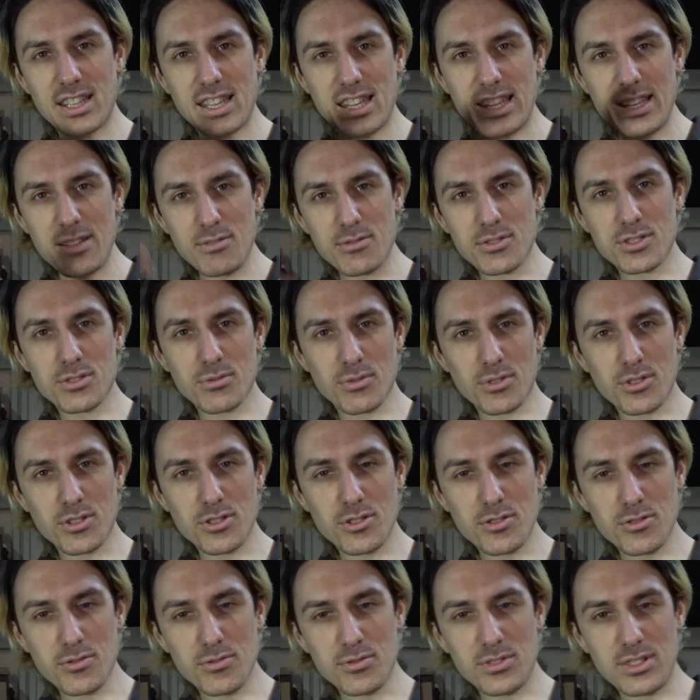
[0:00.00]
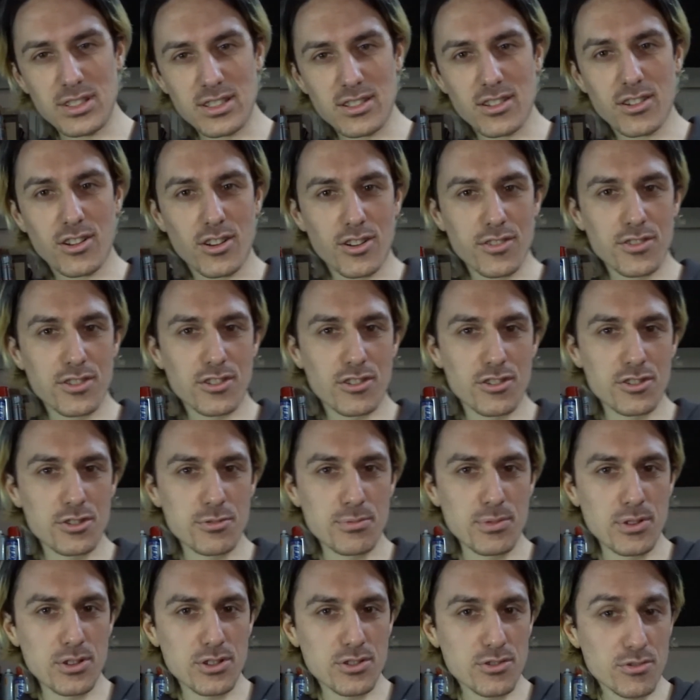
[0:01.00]
he was the one who did a lot of the
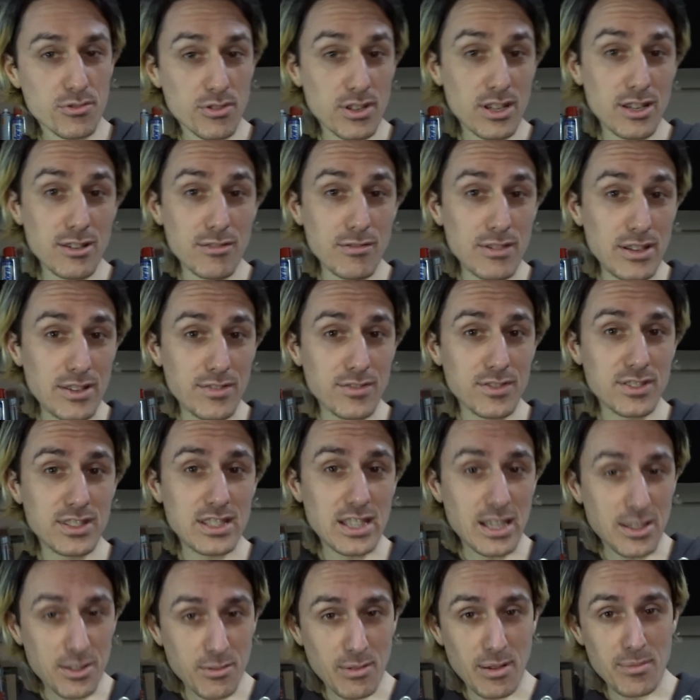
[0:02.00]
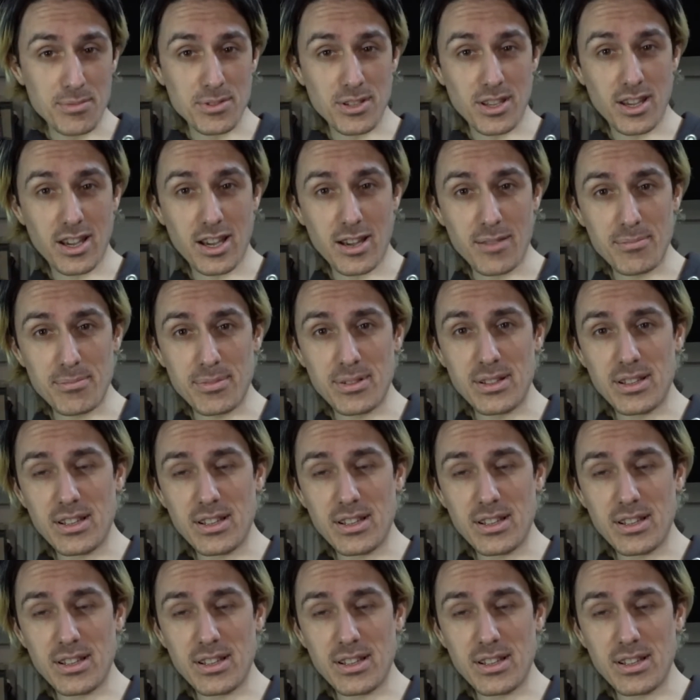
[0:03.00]
contribution, or he even set the website up,